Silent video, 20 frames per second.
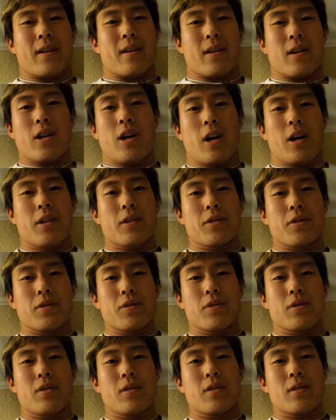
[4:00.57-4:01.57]
are
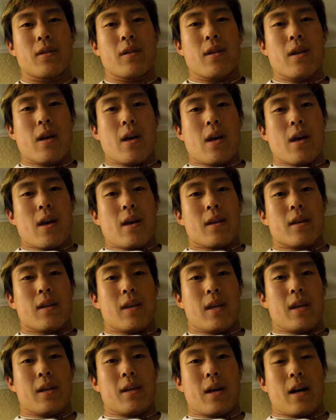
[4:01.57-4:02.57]
collards,
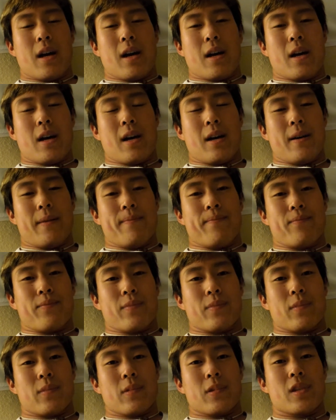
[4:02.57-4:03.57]
king, um,
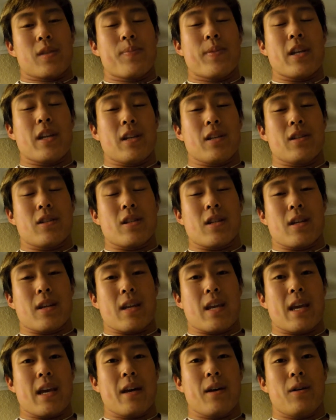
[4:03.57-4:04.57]
spinach
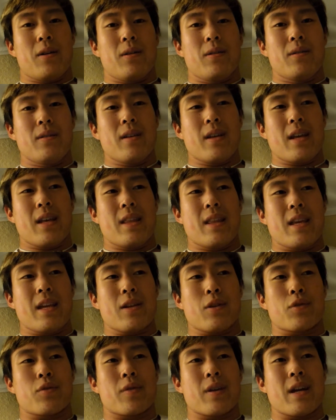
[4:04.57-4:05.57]
and kale, and
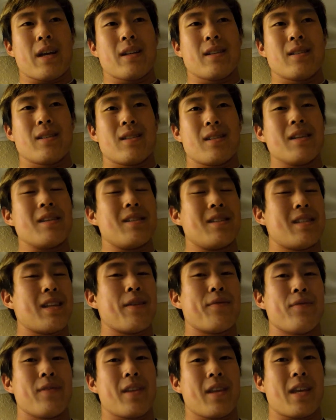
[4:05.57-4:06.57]
then grains is
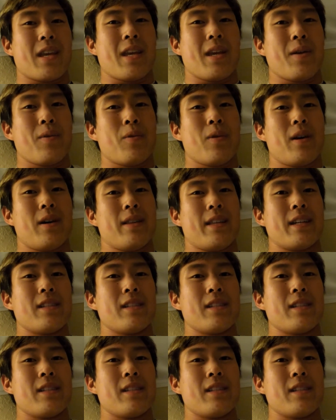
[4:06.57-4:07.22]
definitely quinoa.